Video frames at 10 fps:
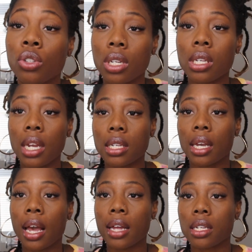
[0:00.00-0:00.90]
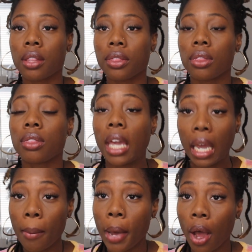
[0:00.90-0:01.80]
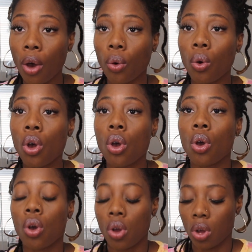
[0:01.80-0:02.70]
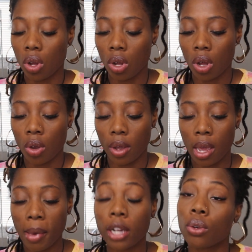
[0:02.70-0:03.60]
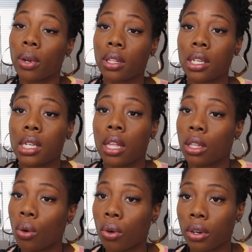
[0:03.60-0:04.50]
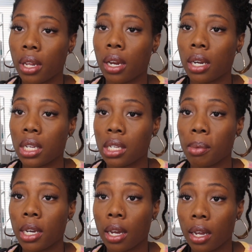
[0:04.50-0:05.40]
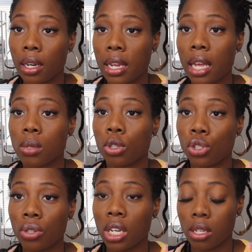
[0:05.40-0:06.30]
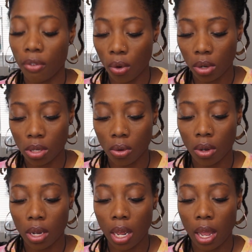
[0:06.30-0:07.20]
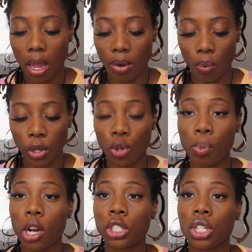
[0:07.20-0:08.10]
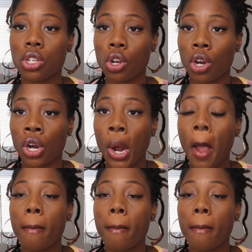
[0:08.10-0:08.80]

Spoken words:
You just need to kind of think about, am I doing this in the order that it needs to be done? That's what you need to focus on. And when you purchase your